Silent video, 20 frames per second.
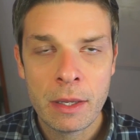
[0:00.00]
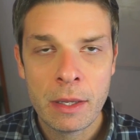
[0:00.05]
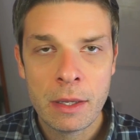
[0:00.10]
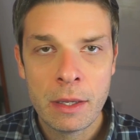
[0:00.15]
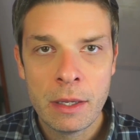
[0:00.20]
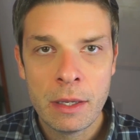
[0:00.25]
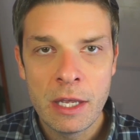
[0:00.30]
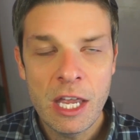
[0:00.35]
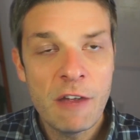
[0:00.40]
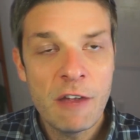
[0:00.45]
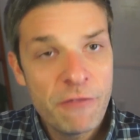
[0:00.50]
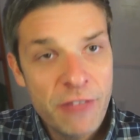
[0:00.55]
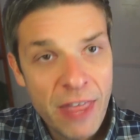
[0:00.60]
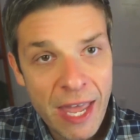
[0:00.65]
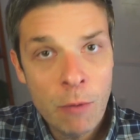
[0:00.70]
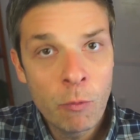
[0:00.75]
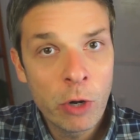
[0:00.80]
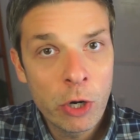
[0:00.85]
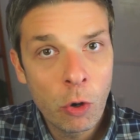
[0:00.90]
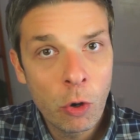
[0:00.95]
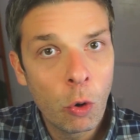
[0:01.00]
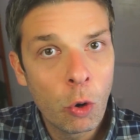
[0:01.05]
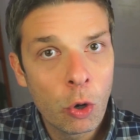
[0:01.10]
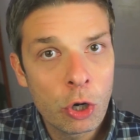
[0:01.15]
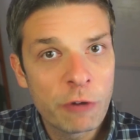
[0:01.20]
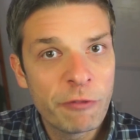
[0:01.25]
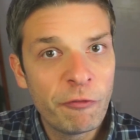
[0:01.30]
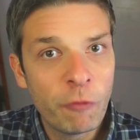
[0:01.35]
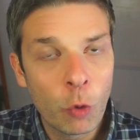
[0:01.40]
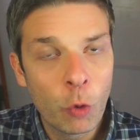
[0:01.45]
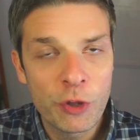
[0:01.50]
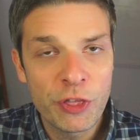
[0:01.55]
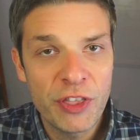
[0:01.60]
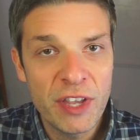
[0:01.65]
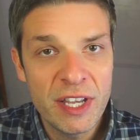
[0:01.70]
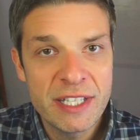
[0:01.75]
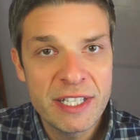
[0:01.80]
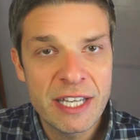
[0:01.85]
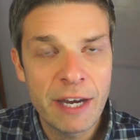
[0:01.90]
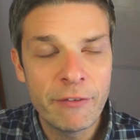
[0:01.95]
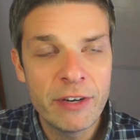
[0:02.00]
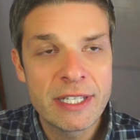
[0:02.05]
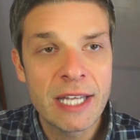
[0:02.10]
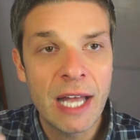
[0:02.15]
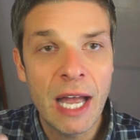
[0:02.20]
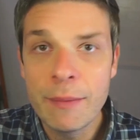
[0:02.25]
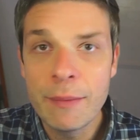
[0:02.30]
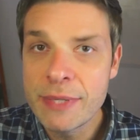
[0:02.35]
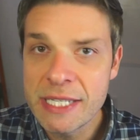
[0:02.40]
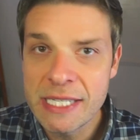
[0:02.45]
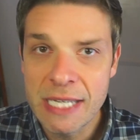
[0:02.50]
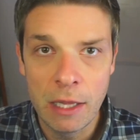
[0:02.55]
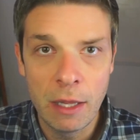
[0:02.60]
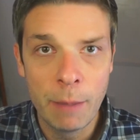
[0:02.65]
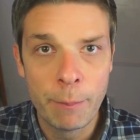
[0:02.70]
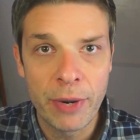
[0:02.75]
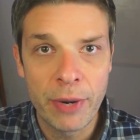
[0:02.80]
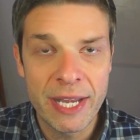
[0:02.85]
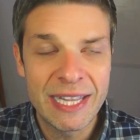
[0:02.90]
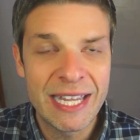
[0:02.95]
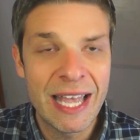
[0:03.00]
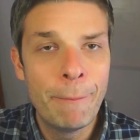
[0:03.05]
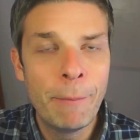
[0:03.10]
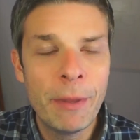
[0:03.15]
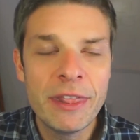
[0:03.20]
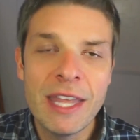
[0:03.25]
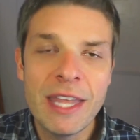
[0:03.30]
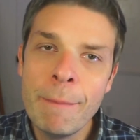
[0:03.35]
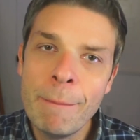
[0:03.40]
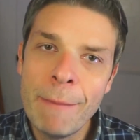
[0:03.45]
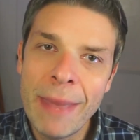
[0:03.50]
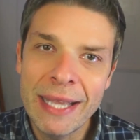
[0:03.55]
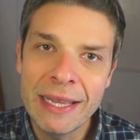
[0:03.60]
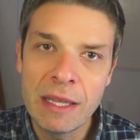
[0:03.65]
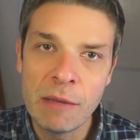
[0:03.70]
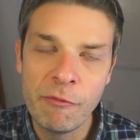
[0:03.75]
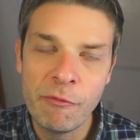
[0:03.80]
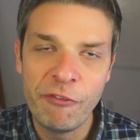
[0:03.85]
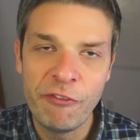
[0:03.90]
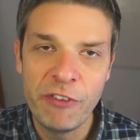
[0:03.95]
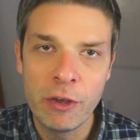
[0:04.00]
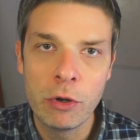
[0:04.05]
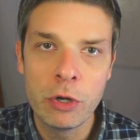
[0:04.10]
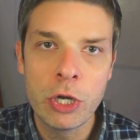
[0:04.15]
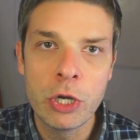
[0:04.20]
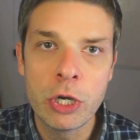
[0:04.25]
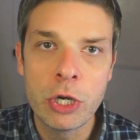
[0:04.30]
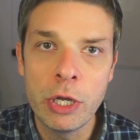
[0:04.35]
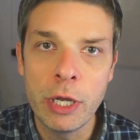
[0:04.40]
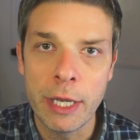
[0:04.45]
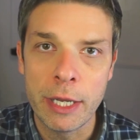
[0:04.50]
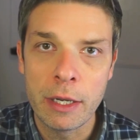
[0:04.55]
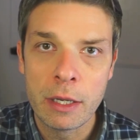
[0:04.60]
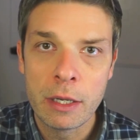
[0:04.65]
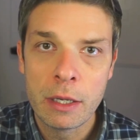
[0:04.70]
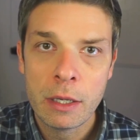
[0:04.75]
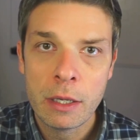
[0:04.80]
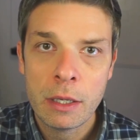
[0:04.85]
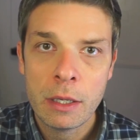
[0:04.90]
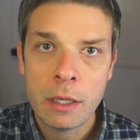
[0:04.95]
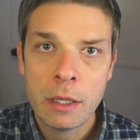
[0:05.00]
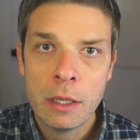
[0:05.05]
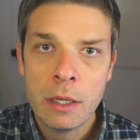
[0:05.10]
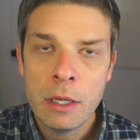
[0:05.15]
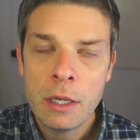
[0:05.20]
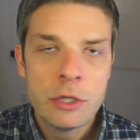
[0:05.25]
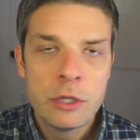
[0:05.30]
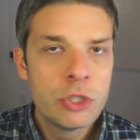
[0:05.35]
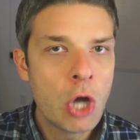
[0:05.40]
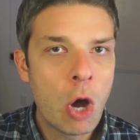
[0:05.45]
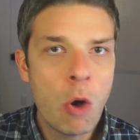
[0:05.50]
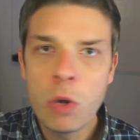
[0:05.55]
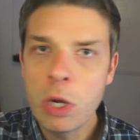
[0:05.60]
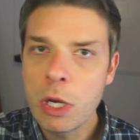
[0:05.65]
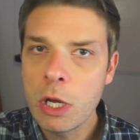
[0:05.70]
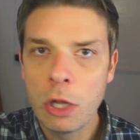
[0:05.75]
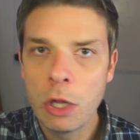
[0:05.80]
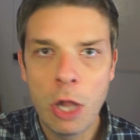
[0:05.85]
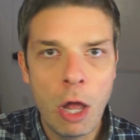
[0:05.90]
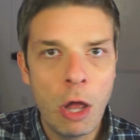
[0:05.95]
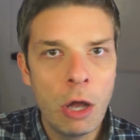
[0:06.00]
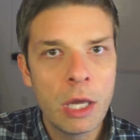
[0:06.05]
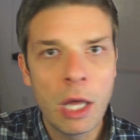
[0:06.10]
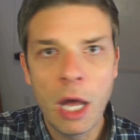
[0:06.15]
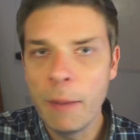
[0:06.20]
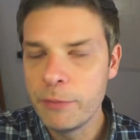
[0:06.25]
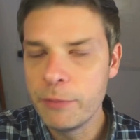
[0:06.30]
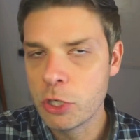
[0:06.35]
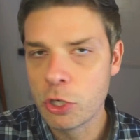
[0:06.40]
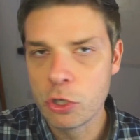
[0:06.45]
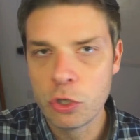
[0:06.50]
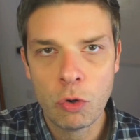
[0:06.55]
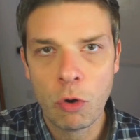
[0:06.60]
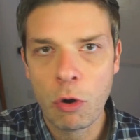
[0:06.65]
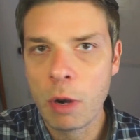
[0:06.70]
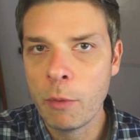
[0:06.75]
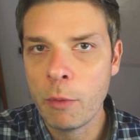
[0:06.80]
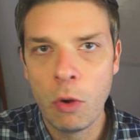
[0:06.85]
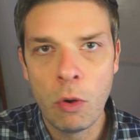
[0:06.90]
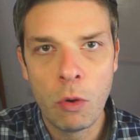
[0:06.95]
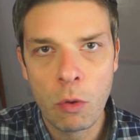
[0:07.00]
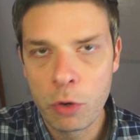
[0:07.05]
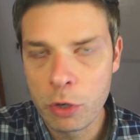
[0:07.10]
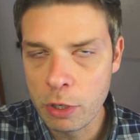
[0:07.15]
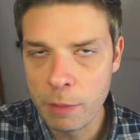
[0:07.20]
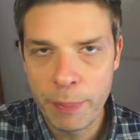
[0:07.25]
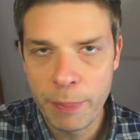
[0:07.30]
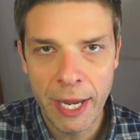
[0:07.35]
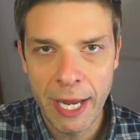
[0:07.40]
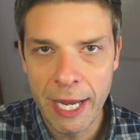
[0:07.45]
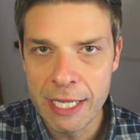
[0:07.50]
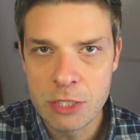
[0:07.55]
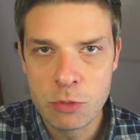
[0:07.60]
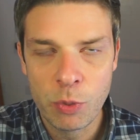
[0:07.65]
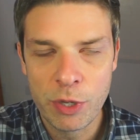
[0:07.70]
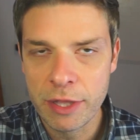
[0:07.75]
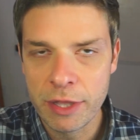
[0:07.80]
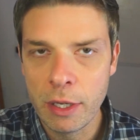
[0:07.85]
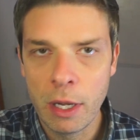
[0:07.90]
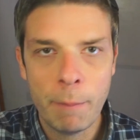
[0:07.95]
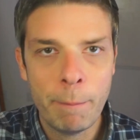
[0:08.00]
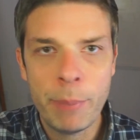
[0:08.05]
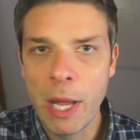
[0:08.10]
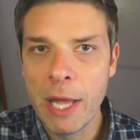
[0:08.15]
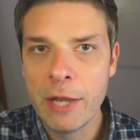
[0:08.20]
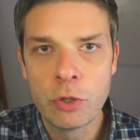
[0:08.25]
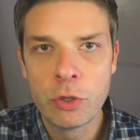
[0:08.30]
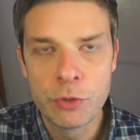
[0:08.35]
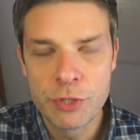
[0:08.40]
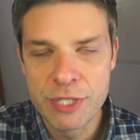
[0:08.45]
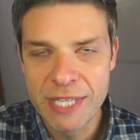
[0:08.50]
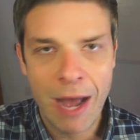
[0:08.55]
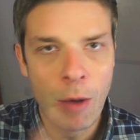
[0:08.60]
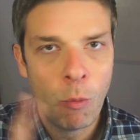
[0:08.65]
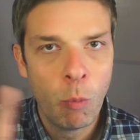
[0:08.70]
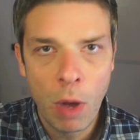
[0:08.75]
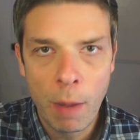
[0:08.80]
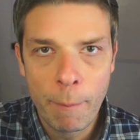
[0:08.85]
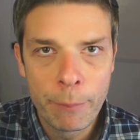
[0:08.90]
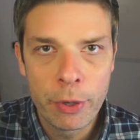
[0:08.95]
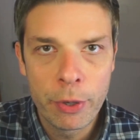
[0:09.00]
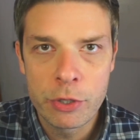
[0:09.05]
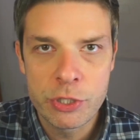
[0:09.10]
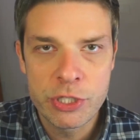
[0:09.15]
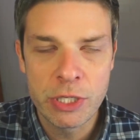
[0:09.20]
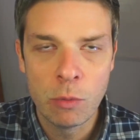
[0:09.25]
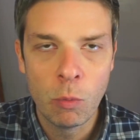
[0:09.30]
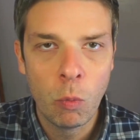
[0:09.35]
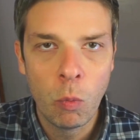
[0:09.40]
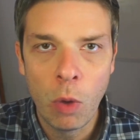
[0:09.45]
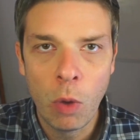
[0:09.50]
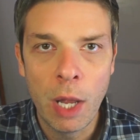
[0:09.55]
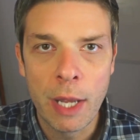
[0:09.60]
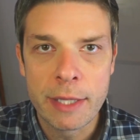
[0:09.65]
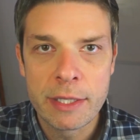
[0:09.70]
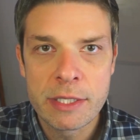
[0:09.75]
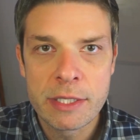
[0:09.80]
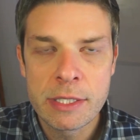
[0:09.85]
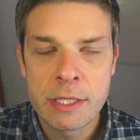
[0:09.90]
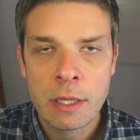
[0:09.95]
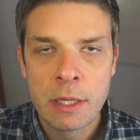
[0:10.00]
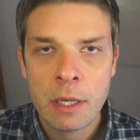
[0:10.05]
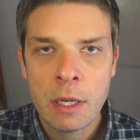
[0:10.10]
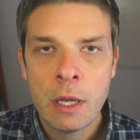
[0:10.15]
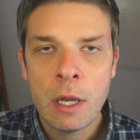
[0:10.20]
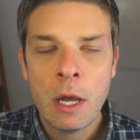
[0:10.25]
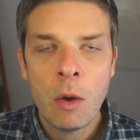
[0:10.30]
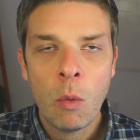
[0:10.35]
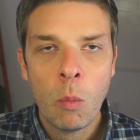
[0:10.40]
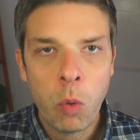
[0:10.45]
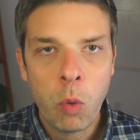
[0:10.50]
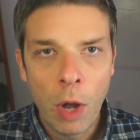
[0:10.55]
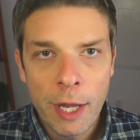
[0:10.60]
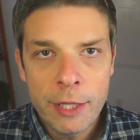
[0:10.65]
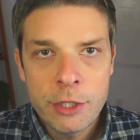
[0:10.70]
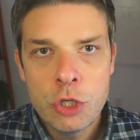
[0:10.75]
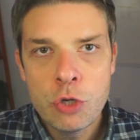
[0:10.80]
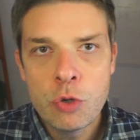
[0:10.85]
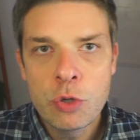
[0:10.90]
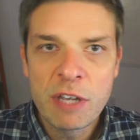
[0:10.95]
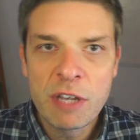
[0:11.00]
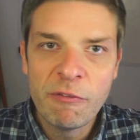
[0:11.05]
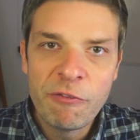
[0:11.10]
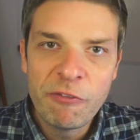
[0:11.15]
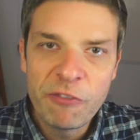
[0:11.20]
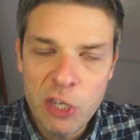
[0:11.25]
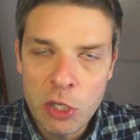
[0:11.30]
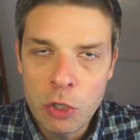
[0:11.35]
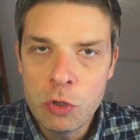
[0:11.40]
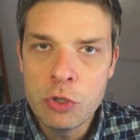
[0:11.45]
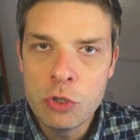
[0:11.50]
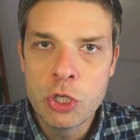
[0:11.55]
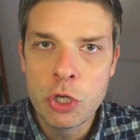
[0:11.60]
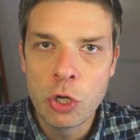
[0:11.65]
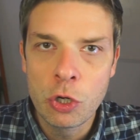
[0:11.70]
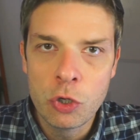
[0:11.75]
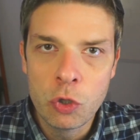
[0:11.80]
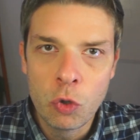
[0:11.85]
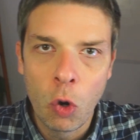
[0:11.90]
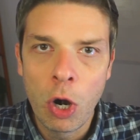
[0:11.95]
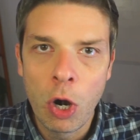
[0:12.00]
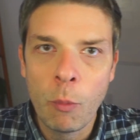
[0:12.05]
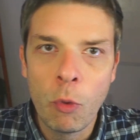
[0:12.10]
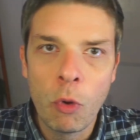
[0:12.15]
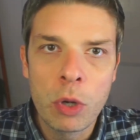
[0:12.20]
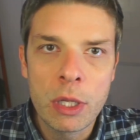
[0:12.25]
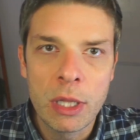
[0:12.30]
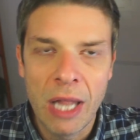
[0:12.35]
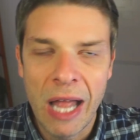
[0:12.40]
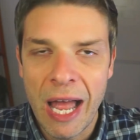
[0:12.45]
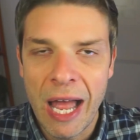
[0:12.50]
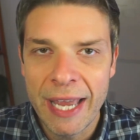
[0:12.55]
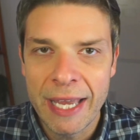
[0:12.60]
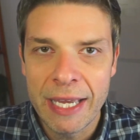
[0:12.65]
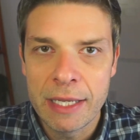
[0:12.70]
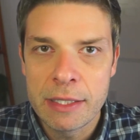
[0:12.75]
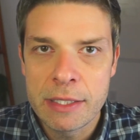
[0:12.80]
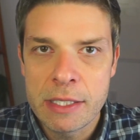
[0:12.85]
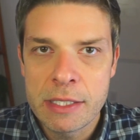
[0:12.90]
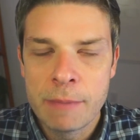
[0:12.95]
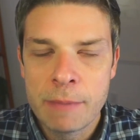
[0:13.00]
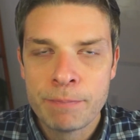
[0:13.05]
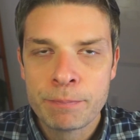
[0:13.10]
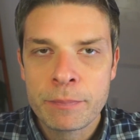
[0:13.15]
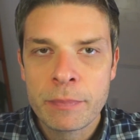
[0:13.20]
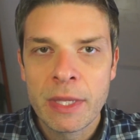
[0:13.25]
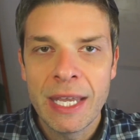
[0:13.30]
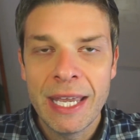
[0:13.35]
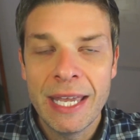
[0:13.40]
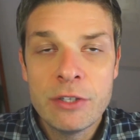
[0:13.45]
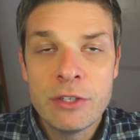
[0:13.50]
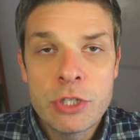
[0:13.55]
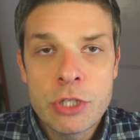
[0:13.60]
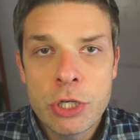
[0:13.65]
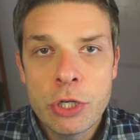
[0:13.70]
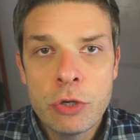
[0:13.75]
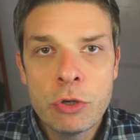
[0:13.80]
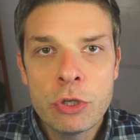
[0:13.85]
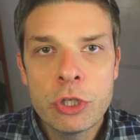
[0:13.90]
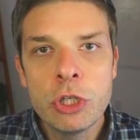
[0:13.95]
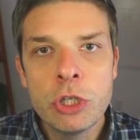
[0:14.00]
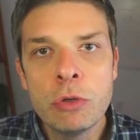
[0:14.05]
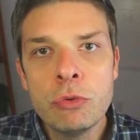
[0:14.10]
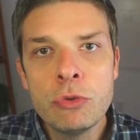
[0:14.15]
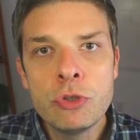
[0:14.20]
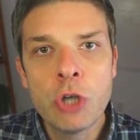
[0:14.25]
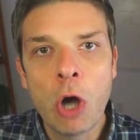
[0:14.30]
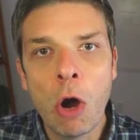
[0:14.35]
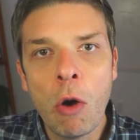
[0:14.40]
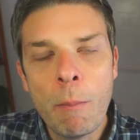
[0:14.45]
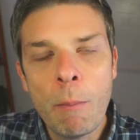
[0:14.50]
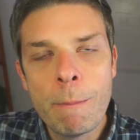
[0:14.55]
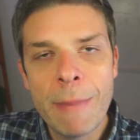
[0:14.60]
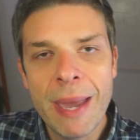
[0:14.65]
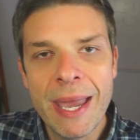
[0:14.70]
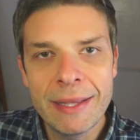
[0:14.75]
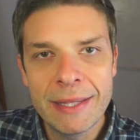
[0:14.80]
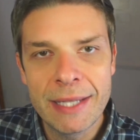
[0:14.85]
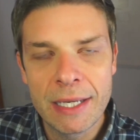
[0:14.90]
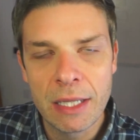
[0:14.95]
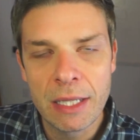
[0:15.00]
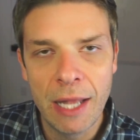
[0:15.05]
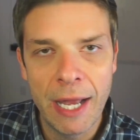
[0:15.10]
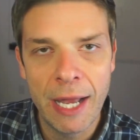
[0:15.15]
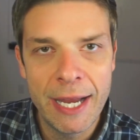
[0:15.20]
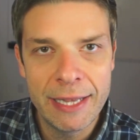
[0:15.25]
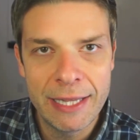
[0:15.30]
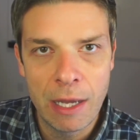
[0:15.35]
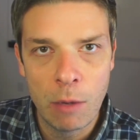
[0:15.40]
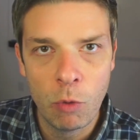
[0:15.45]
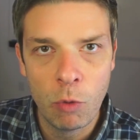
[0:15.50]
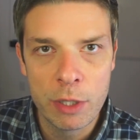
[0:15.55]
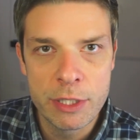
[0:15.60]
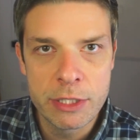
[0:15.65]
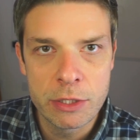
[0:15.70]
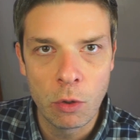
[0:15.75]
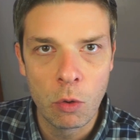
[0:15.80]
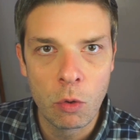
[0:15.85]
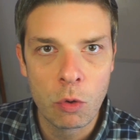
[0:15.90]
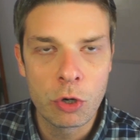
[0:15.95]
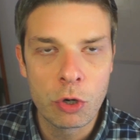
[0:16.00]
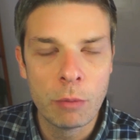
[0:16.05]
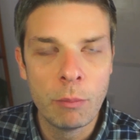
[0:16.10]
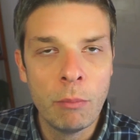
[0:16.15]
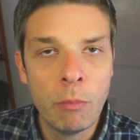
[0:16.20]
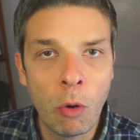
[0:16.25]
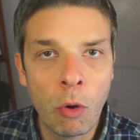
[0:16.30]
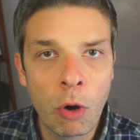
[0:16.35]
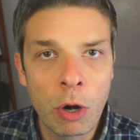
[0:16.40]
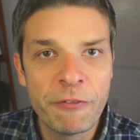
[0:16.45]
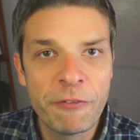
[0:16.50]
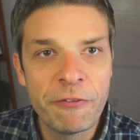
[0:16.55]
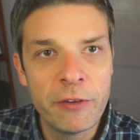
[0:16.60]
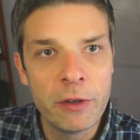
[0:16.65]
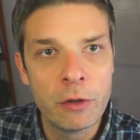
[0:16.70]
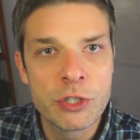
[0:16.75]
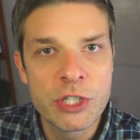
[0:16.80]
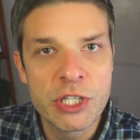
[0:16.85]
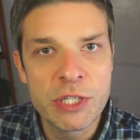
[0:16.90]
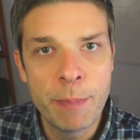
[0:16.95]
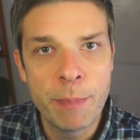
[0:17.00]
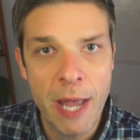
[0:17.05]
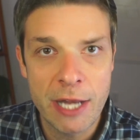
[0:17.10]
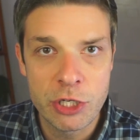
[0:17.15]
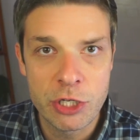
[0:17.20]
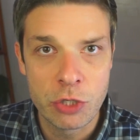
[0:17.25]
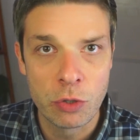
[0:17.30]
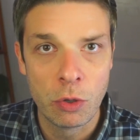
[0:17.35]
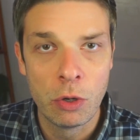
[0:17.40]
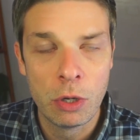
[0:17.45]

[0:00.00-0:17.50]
If they want to order 4 things every time, celebrate that, but then make them feel good. Don't clog up your normal order page with bundles that one person wants. 1, right. You confuse your normal clients. And 2, you don't make the client that wants to order more feel special.